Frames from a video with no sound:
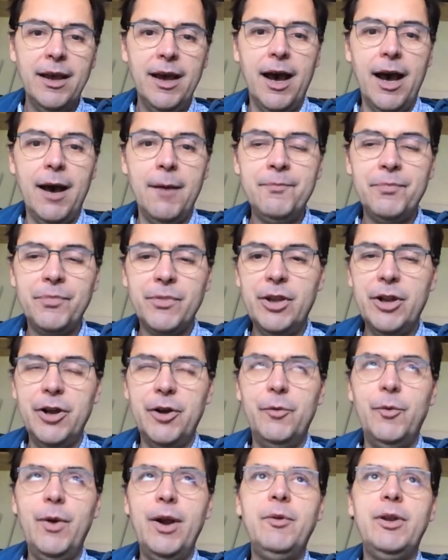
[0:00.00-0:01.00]
Um, you know,
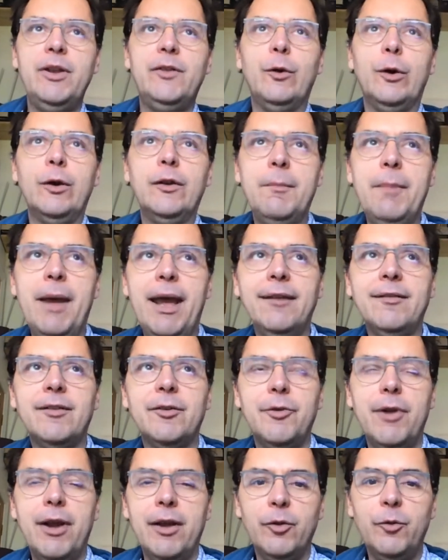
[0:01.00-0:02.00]
when we talk to banks
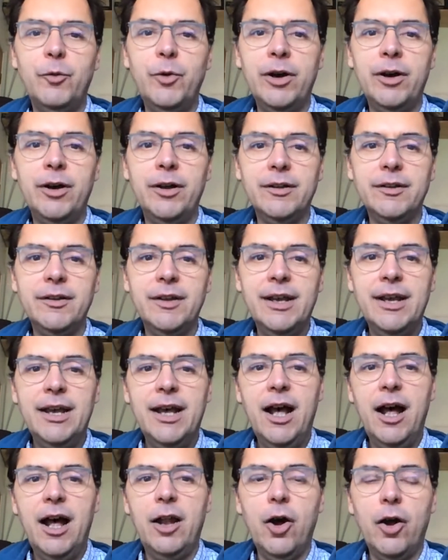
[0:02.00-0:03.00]
around the world,
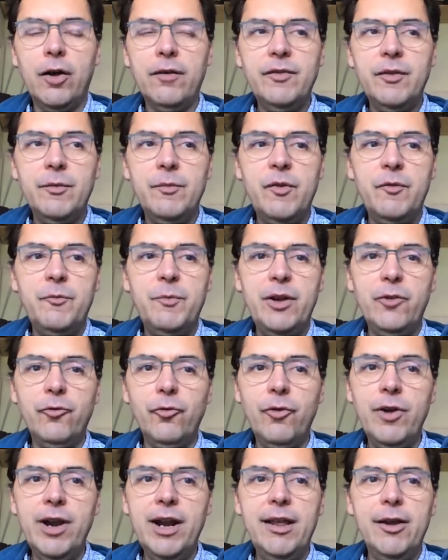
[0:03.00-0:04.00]
a lot of them have been
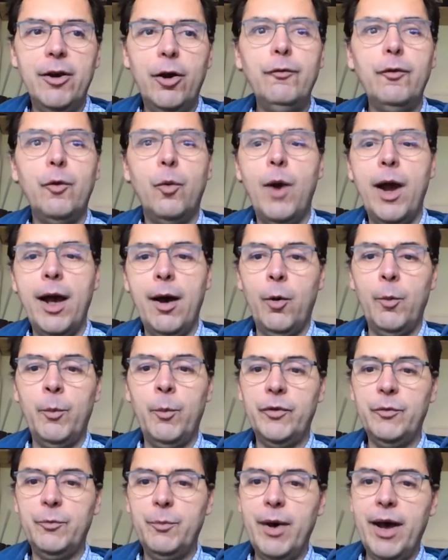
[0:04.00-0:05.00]
really
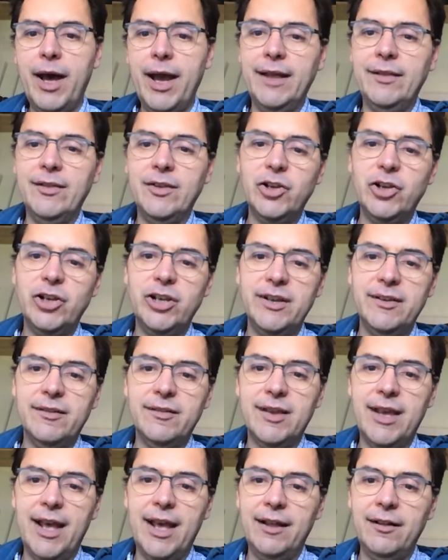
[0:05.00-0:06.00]
overwhelmed by the sheer
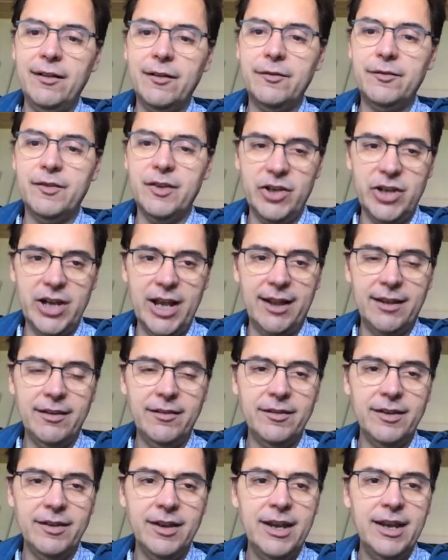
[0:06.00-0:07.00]
scale of the
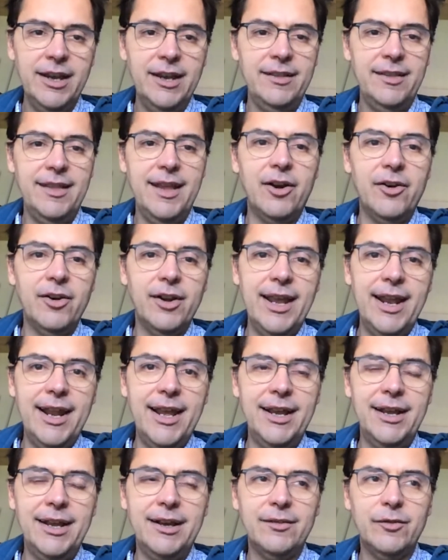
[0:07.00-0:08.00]
challenge. They're
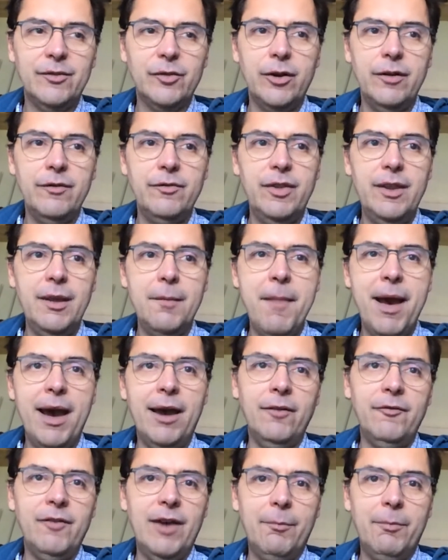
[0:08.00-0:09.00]
getting sort of the
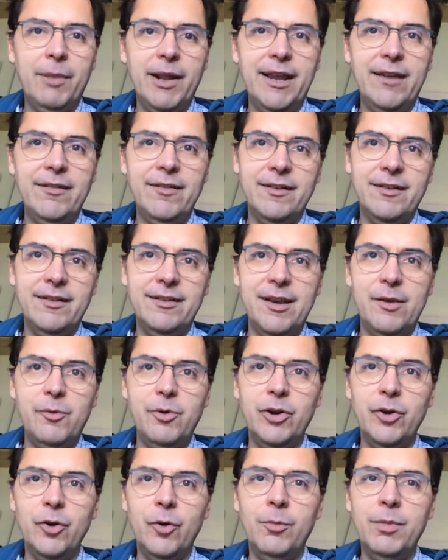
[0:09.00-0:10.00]
amount of applications they
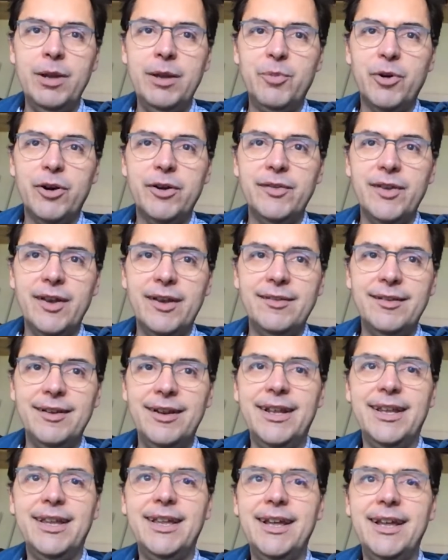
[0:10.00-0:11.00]
would normally process in
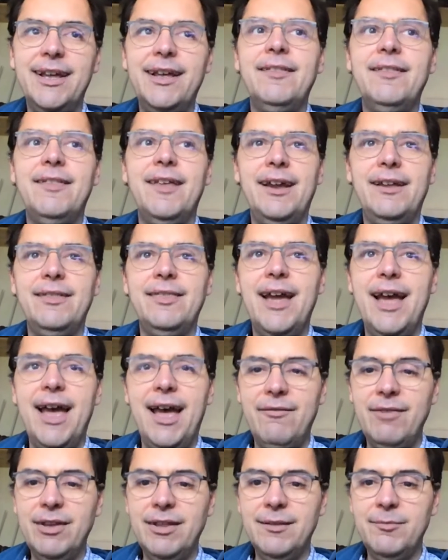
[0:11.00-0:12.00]
a year, they, they're
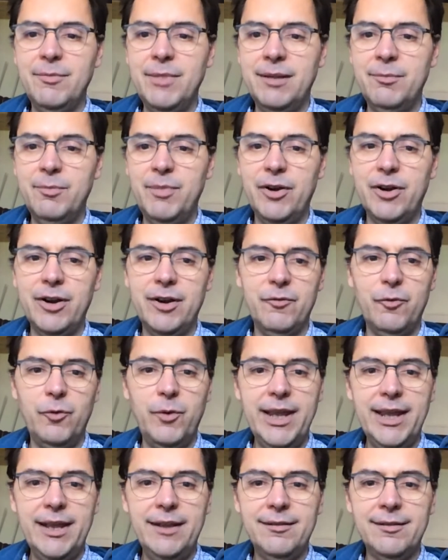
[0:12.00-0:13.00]
having them in a period of
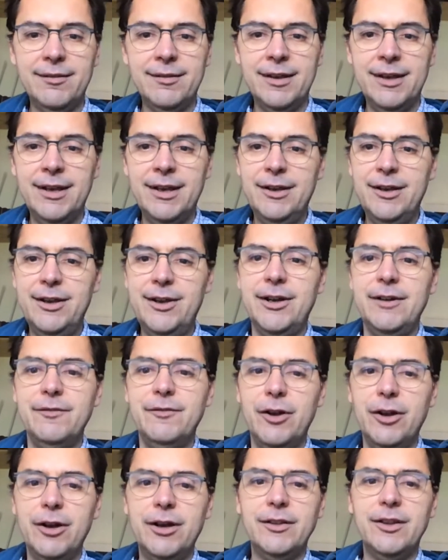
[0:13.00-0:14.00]
weeks you know, if
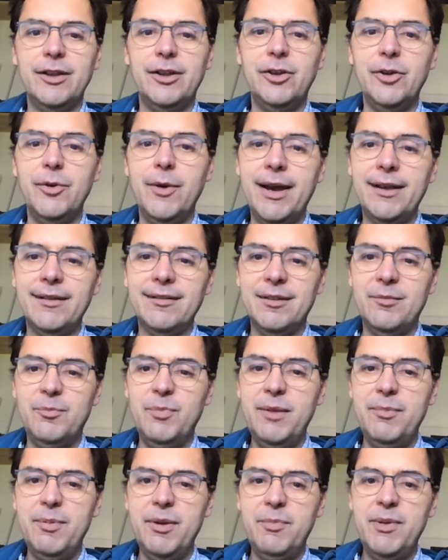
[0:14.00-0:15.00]
you look at the US, the
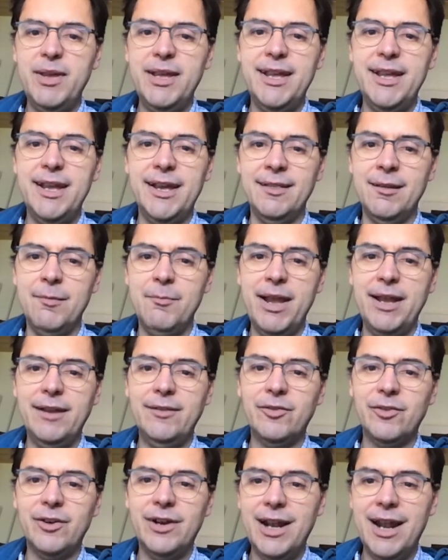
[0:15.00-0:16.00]
PPP and the Main
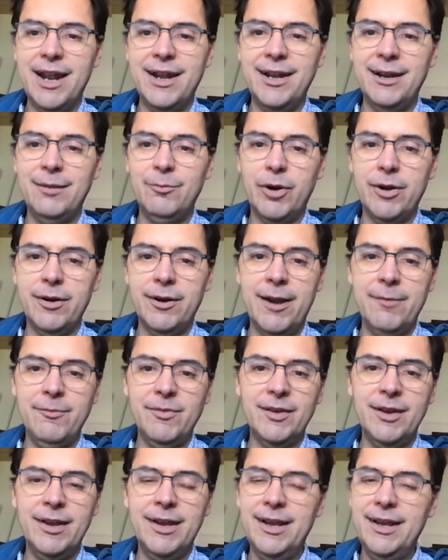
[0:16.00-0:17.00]
Street lending
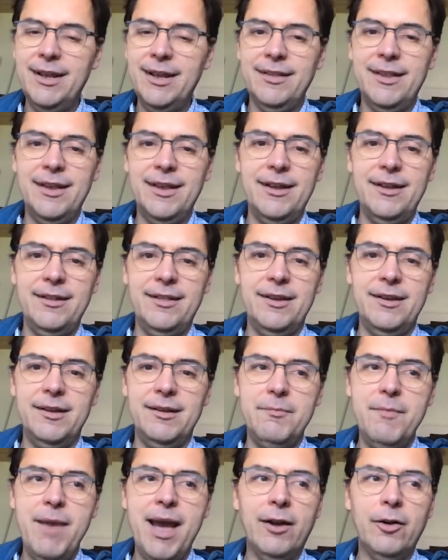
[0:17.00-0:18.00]
programs, the, the
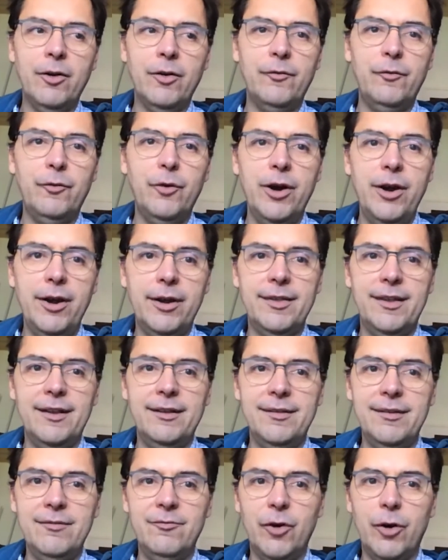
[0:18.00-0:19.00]
amount of work
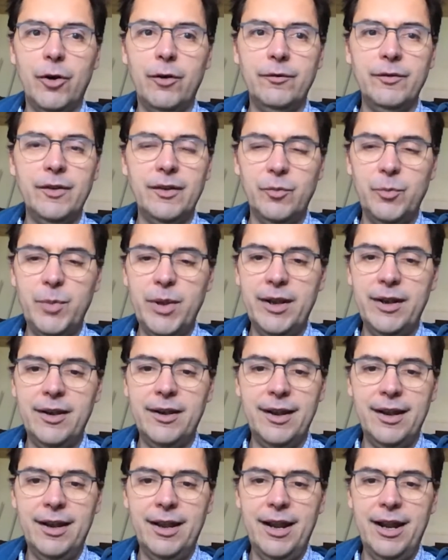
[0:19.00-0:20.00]
that's involved has
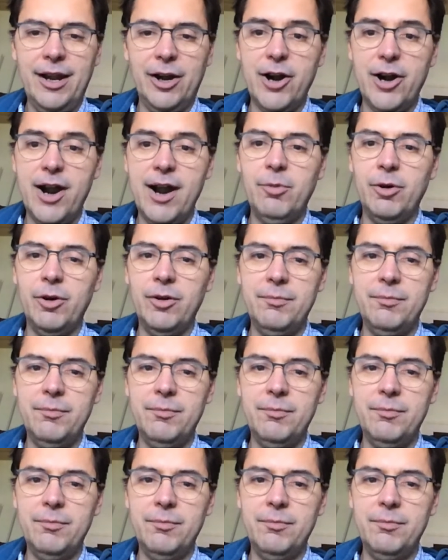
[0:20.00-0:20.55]
been incredible.